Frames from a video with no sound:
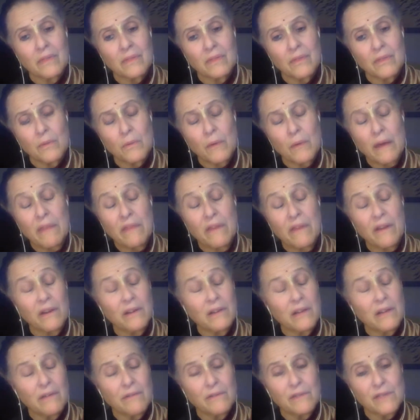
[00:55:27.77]
the way their
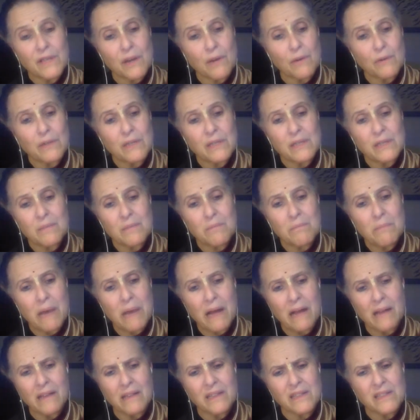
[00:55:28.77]
love is always in
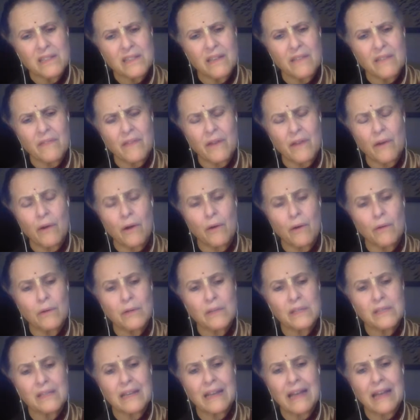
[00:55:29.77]
balance and they're
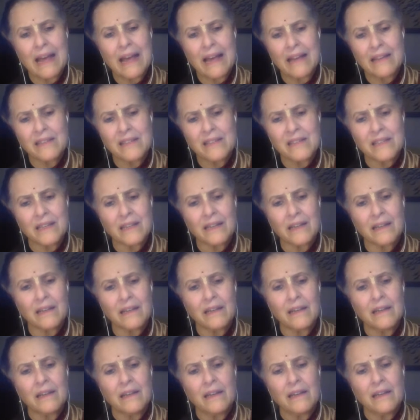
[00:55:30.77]
always enhancing
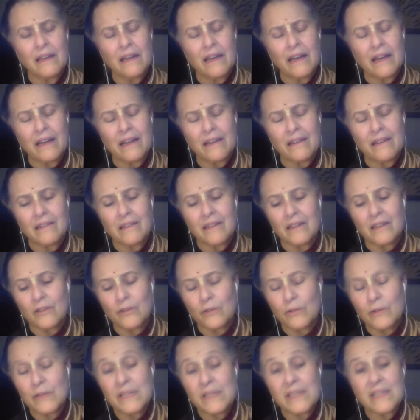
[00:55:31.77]
and
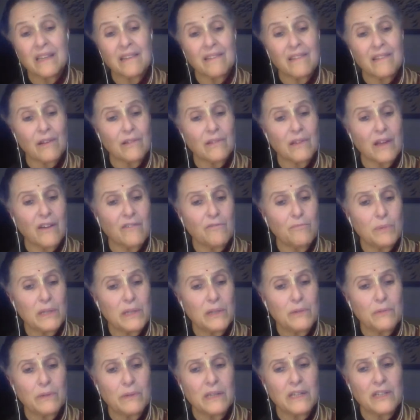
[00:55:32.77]
increasing their love
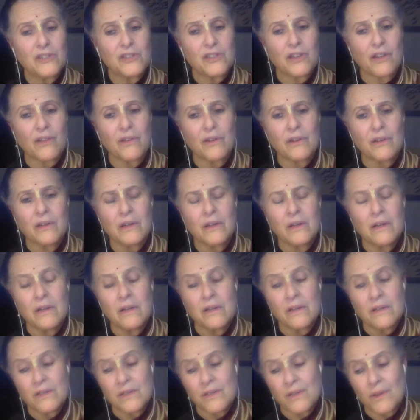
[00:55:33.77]
between each other.
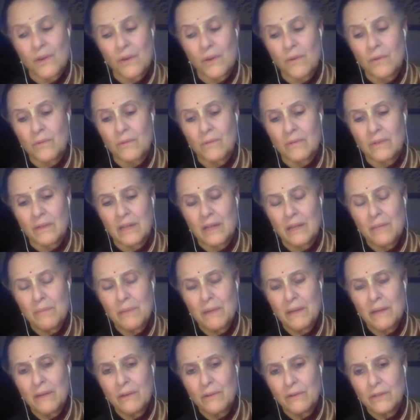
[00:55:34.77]
So
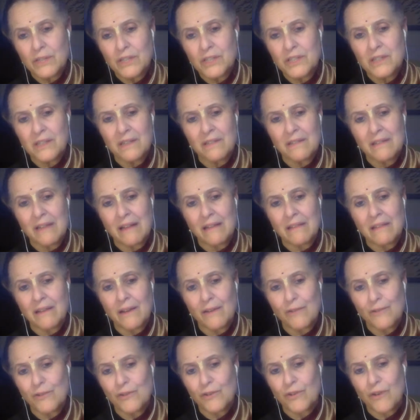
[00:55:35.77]
keeping Krishna in that
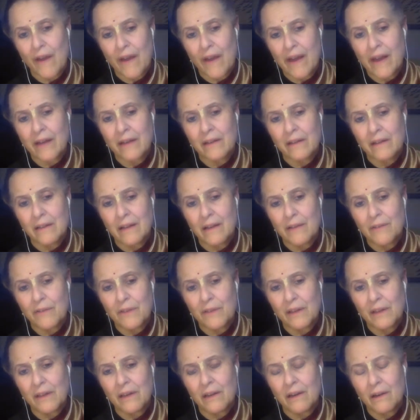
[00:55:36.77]
love triangle, I
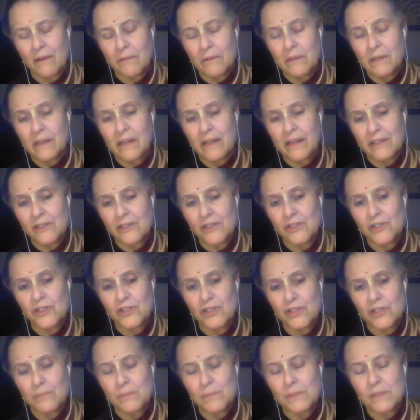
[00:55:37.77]
think in our
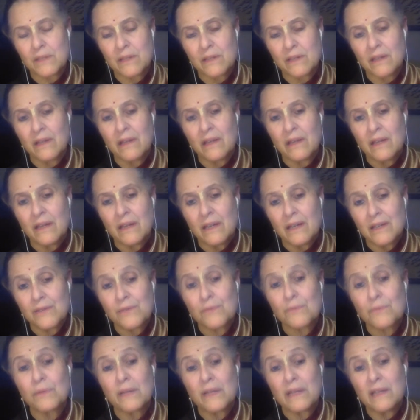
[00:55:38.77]
relationships
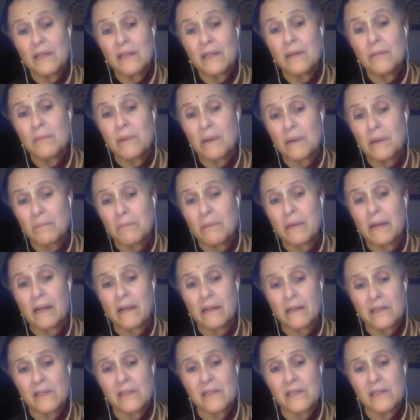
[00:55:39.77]
is really about
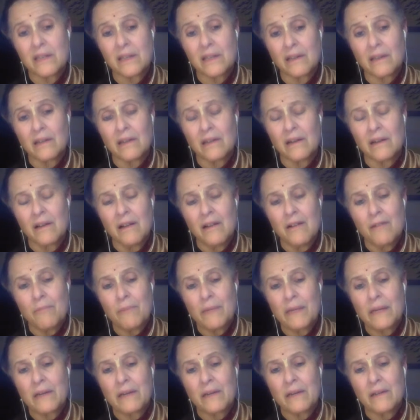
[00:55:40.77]
balancing
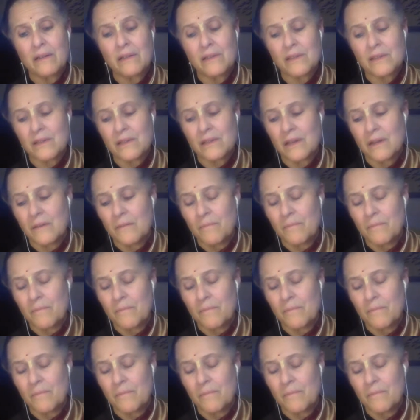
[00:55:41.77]
because,